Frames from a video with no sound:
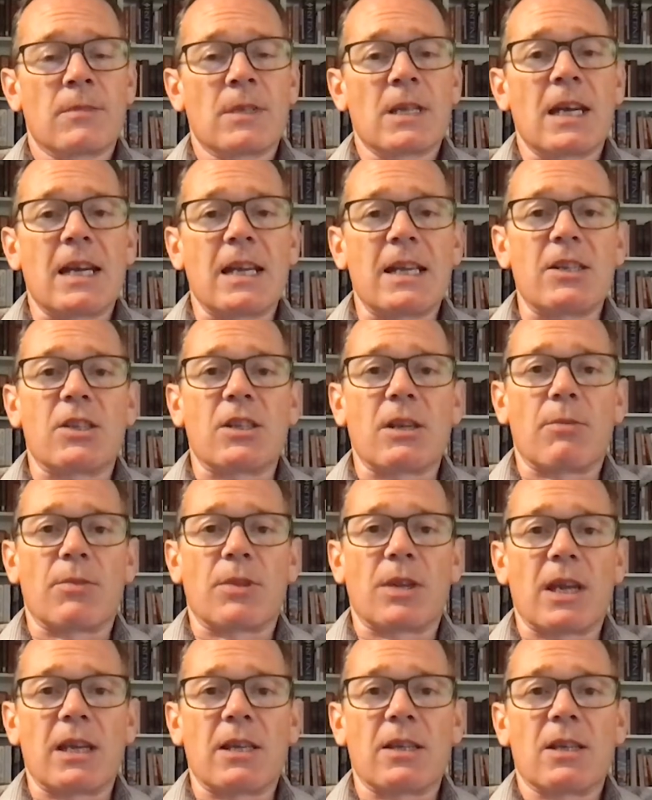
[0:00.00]
It is
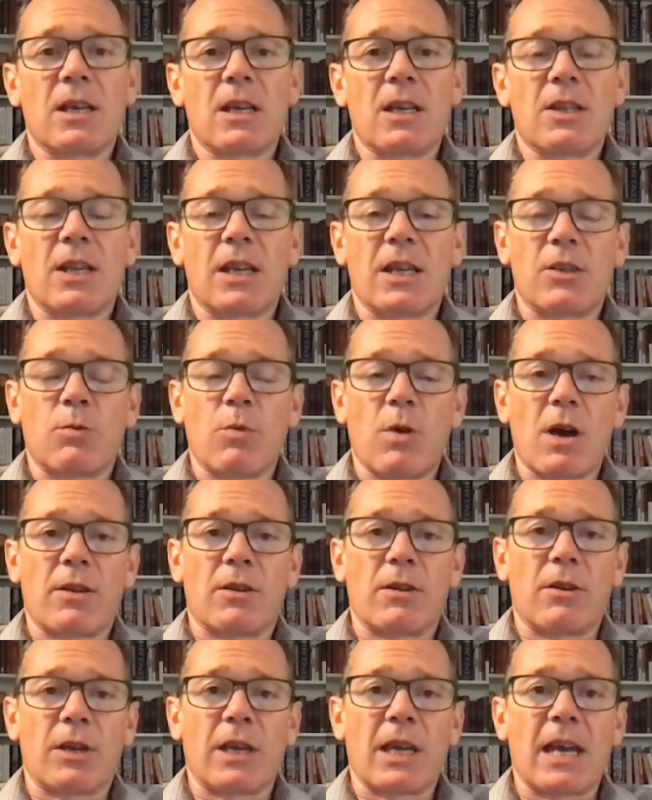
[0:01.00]
something that is worth
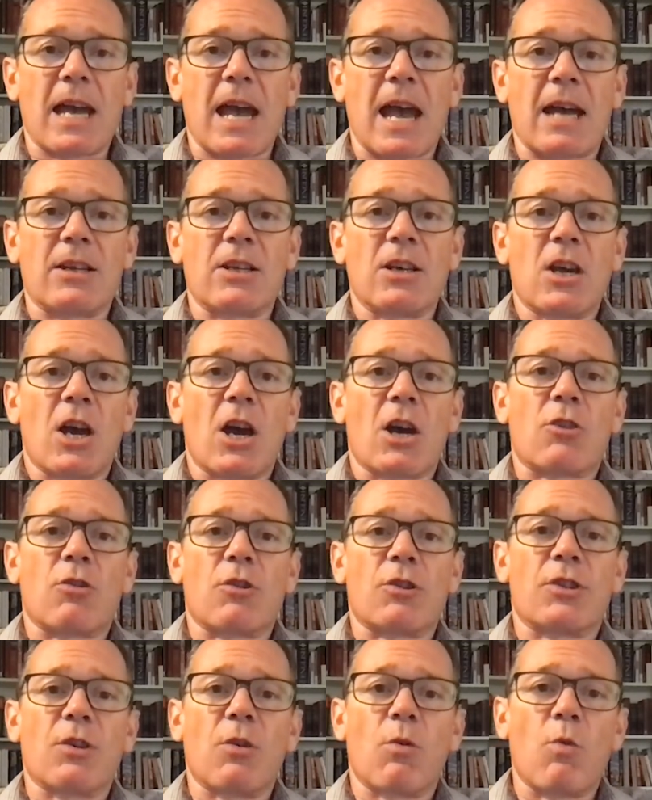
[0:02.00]
looking at
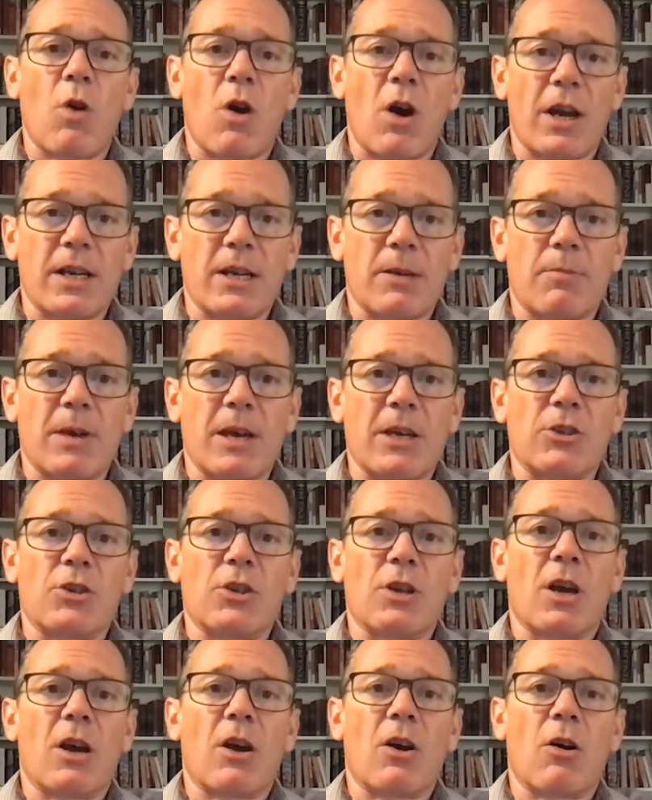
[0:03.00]
across the wider
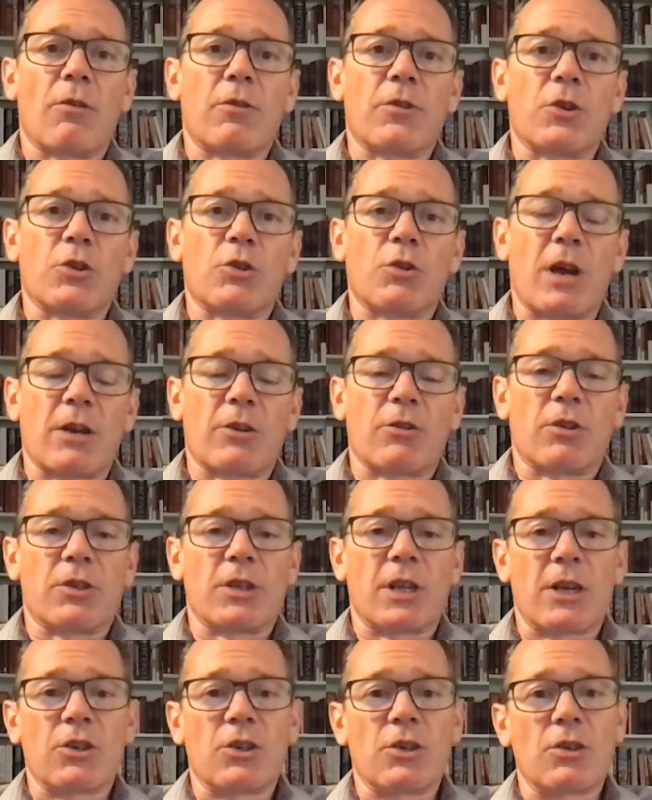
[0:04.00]
picture of
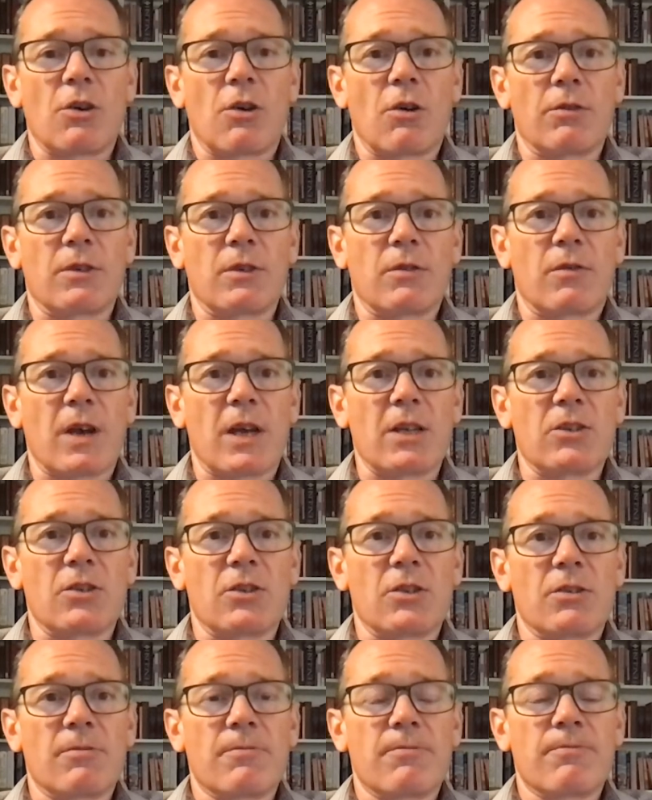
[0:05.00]
contractorisation of
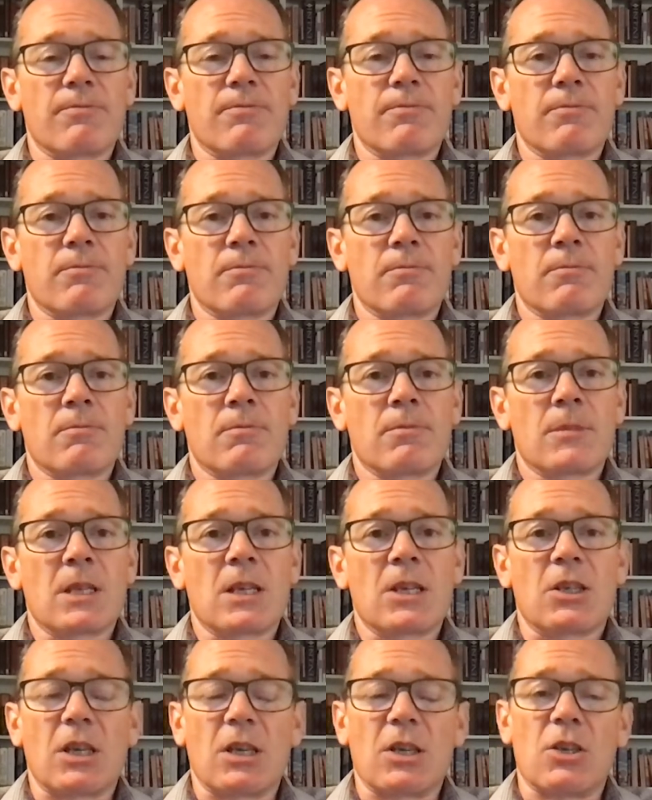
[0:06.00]
defence.
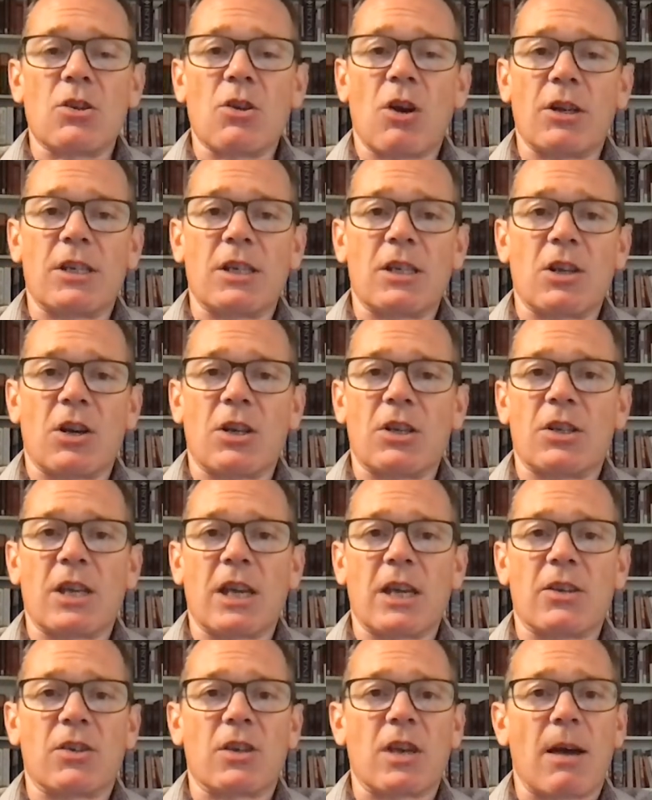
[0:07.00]
Since
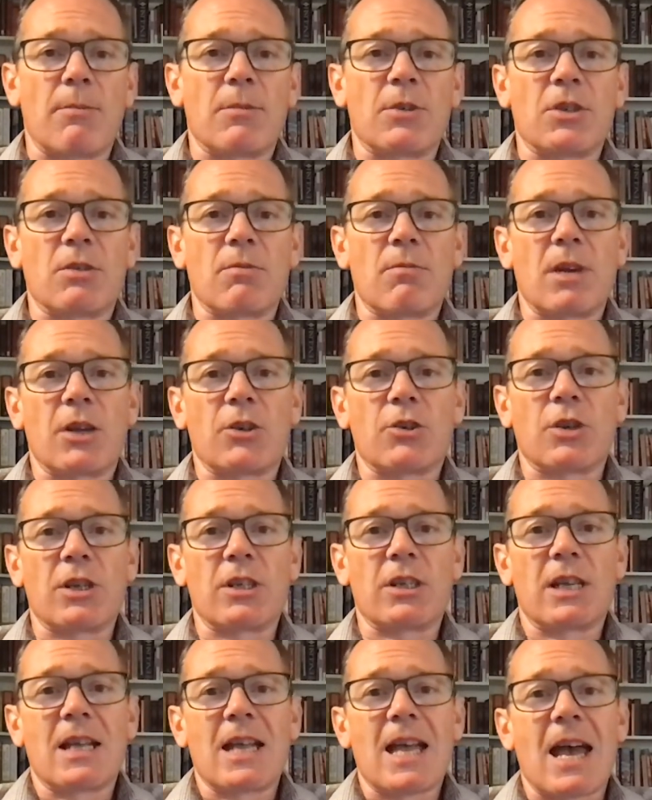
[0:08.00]
1996, governments and
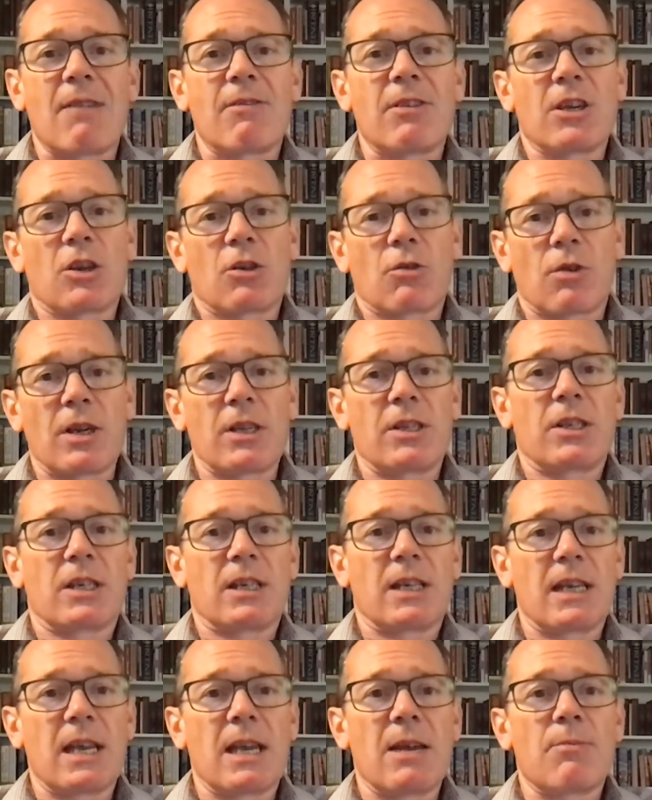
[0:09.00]
militaries have
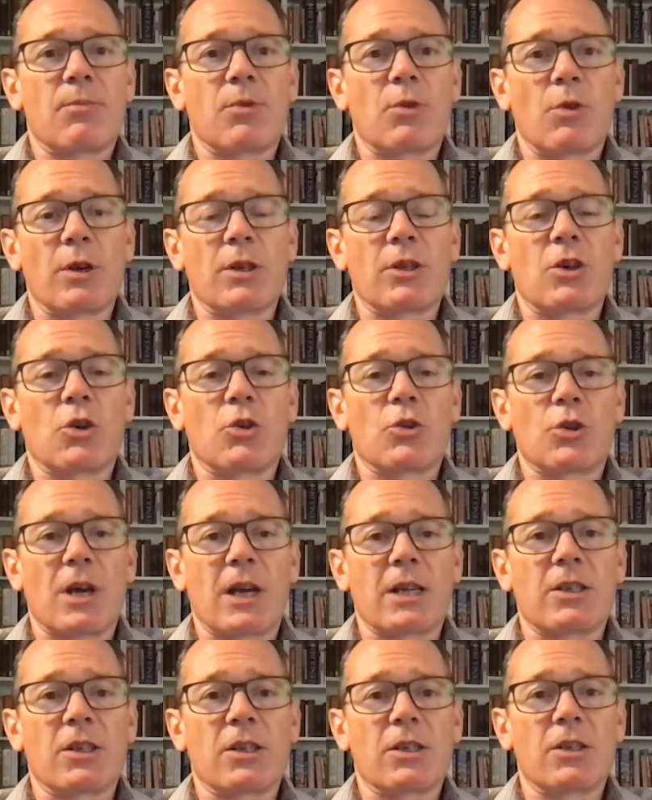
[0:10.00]
increasingly employed
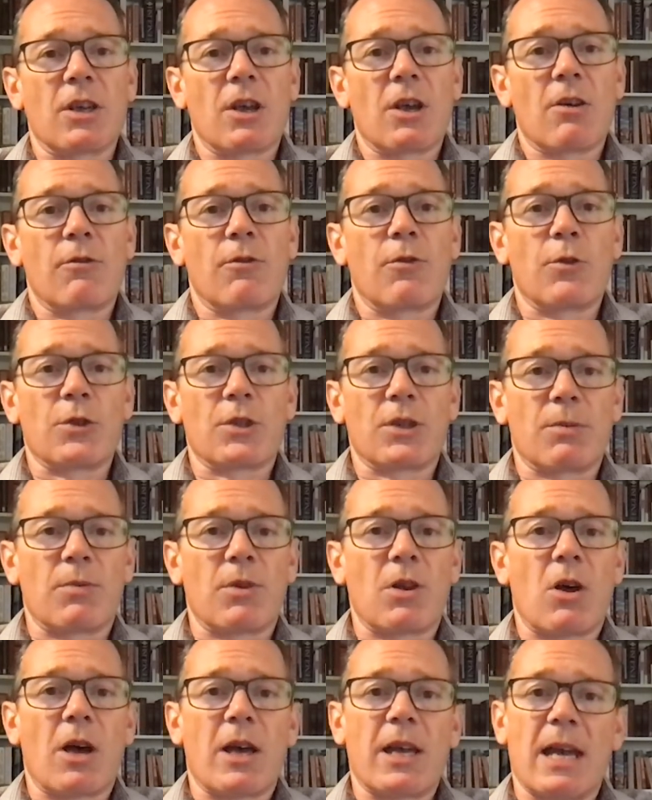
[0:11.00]
contractors for
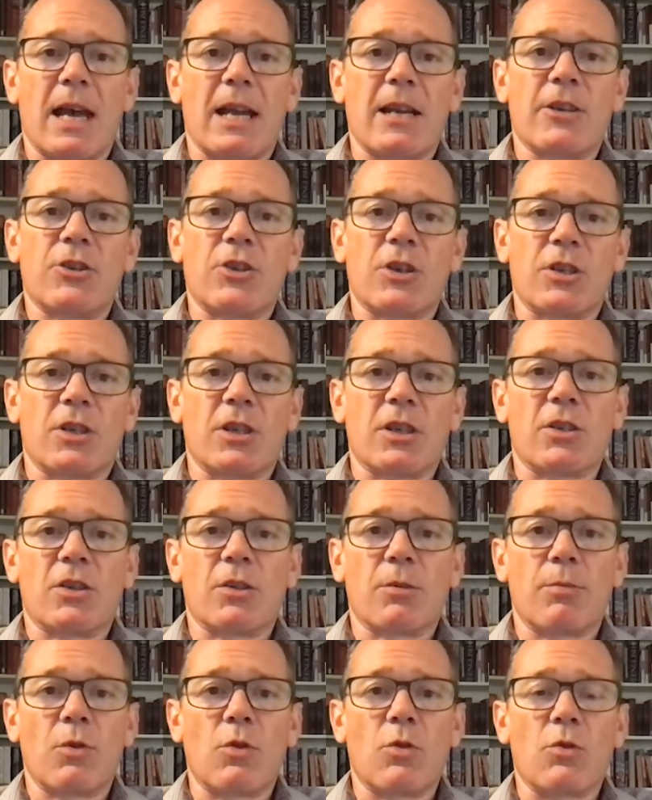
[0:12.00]
supply and logistics
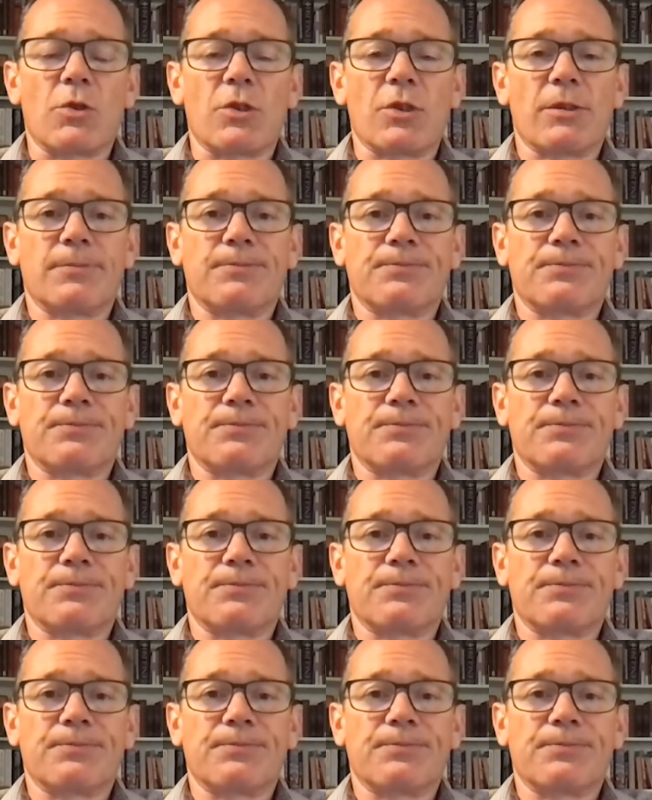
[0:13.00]
support.